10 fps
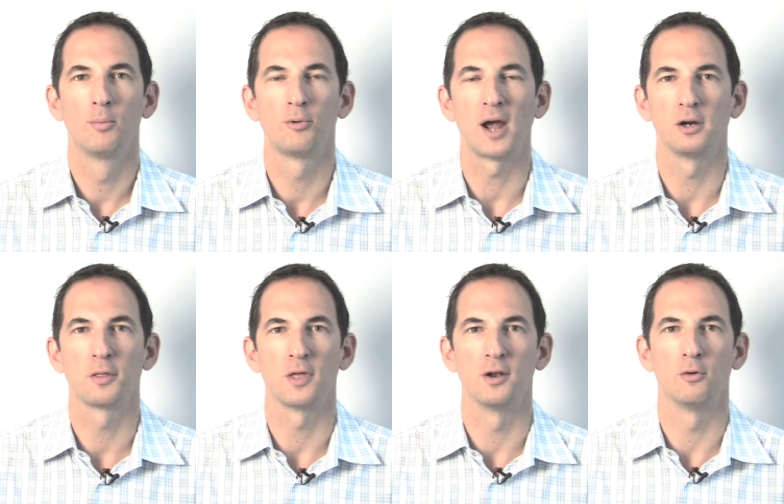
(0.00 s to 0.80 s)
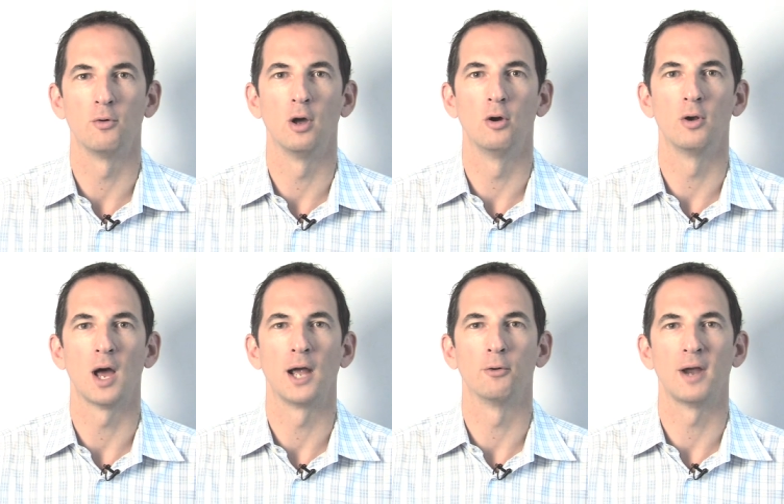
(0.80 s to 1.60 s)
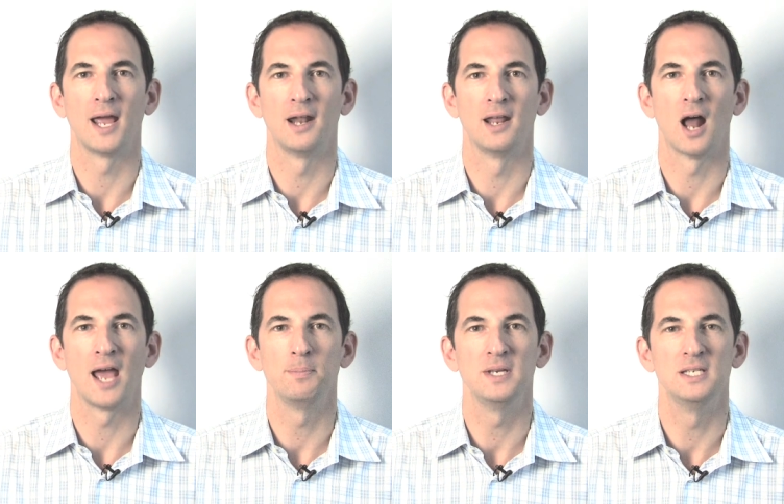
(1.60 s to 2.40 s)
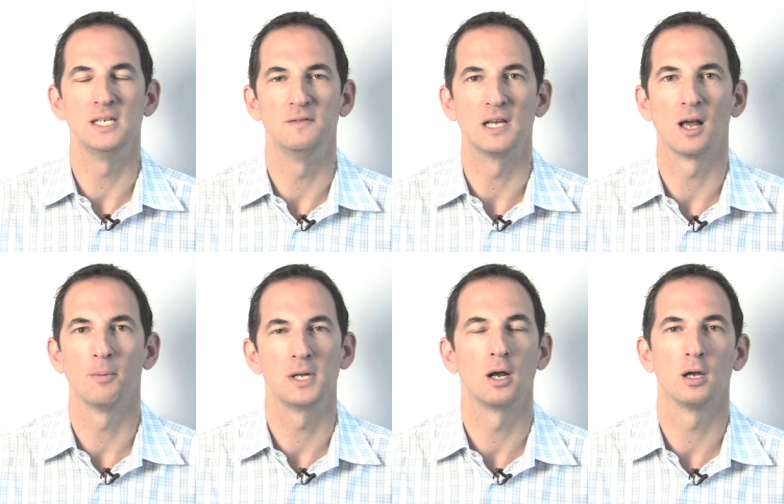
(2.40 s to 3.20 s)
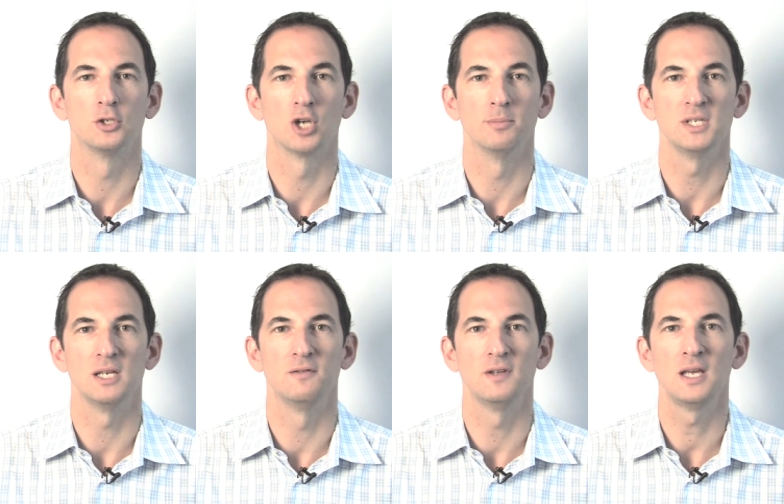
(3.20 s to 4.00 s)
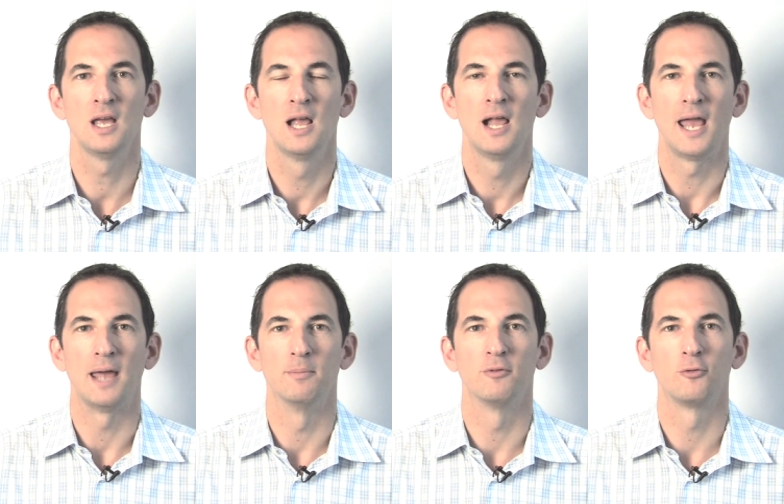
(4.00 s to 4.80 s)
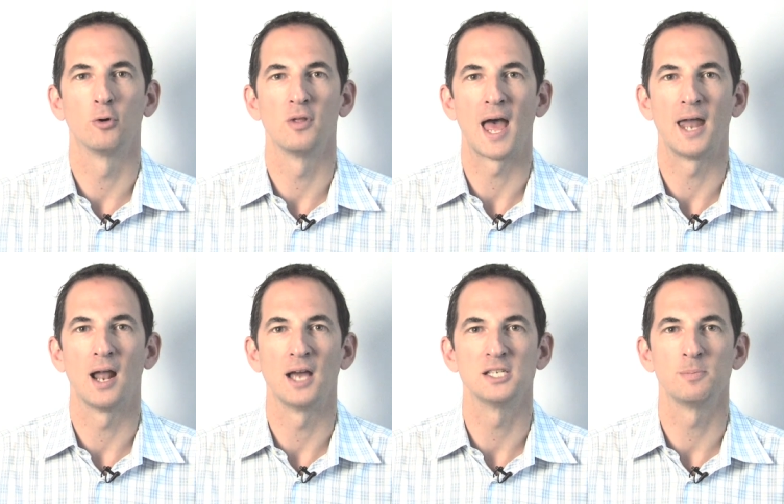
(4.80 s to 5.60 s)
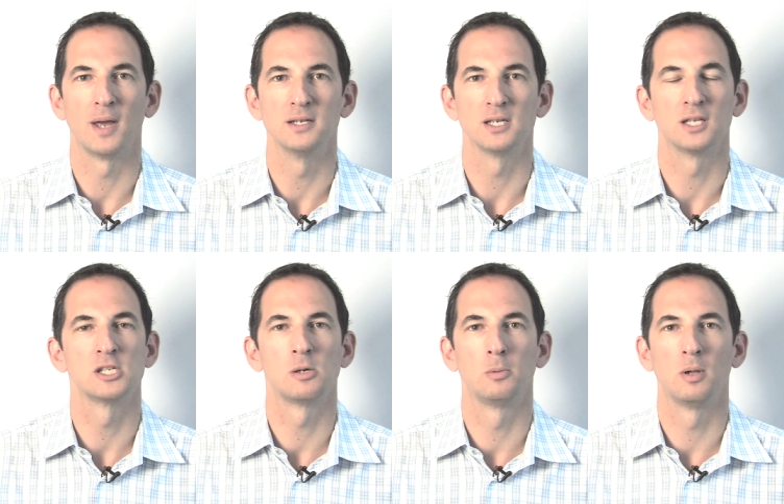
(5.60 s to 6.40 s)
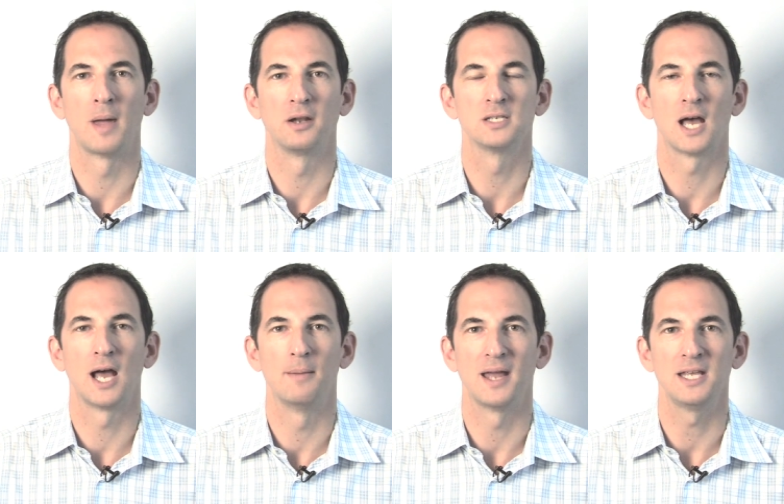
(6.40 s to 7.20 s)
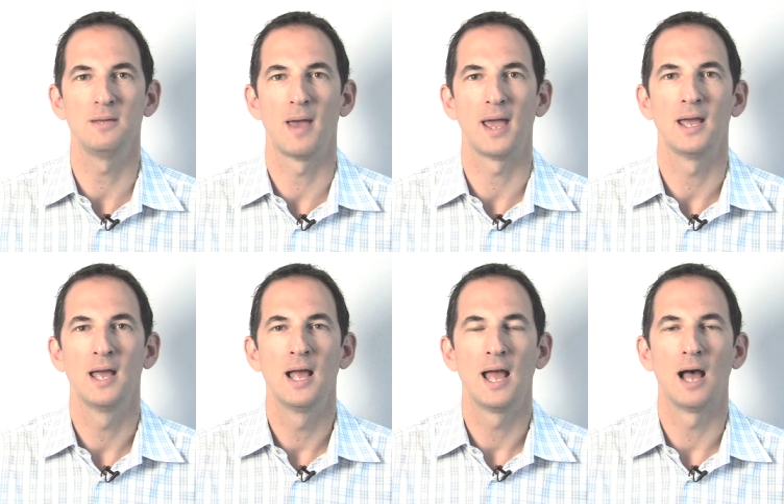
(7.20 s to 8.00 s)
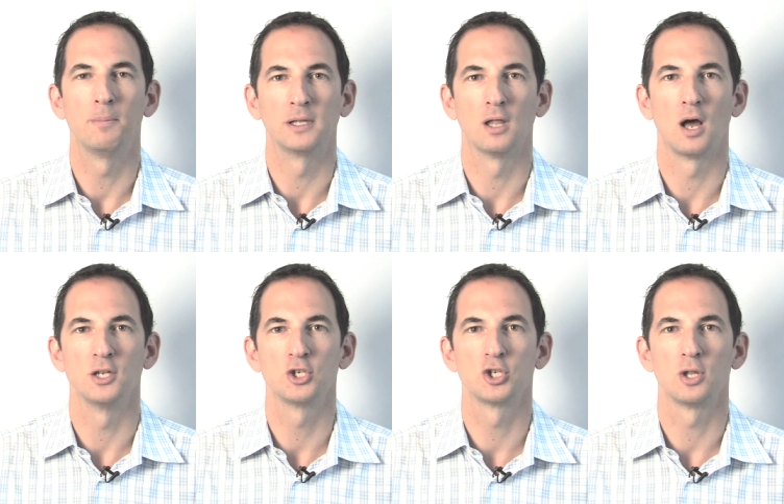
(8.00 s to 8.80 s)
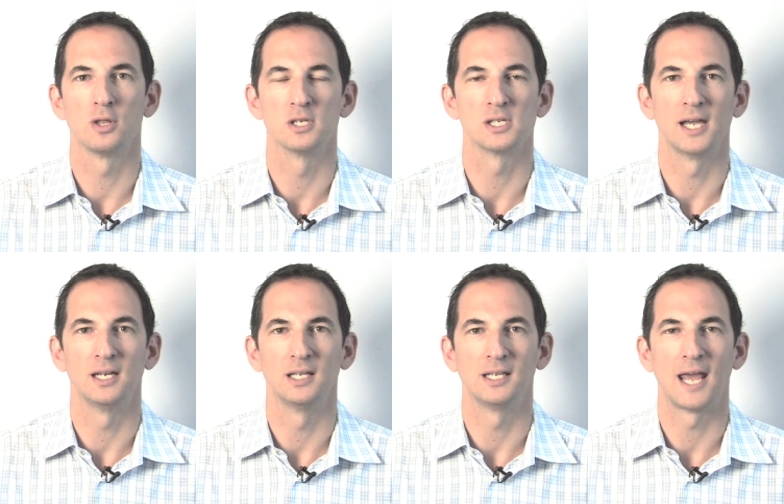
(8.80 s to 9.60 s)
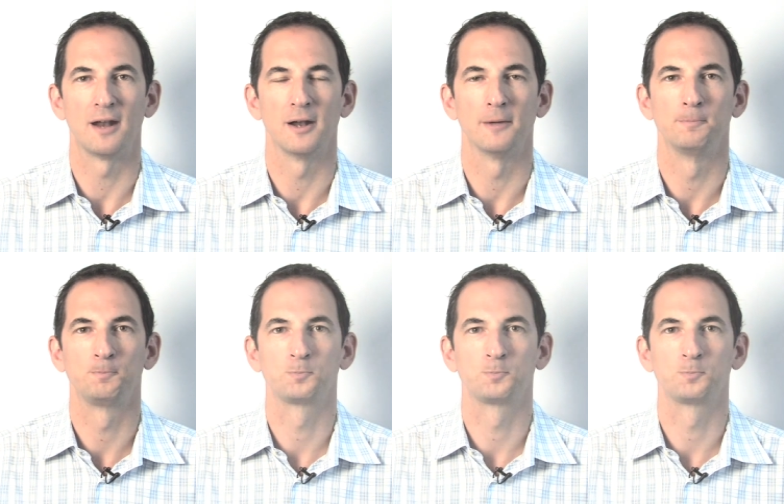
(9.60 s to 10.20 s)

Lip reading: Prior to Thunder Road, I ran an IPTV company called Jump TV, and before that, I spent a considerable amount of time at eBay helping launch the site in Canada.